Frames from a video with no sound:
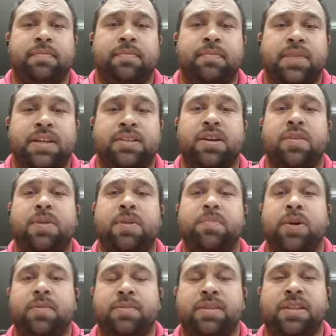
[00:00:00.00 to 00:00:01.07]
There's going to be
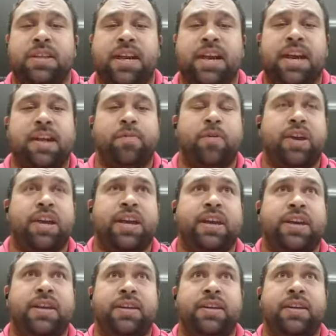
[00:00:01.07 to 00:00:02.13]
moments in the game where
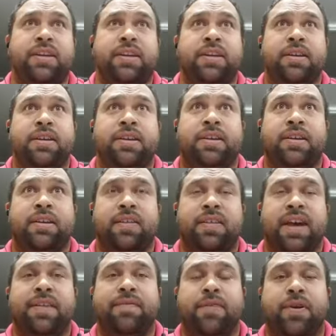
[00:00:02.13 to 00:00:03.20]

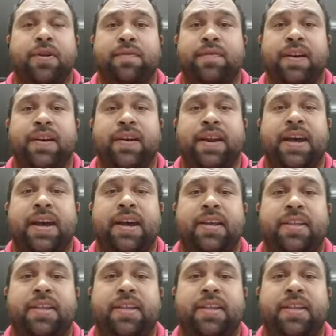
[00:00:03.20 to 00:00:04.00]
they've got it figured out.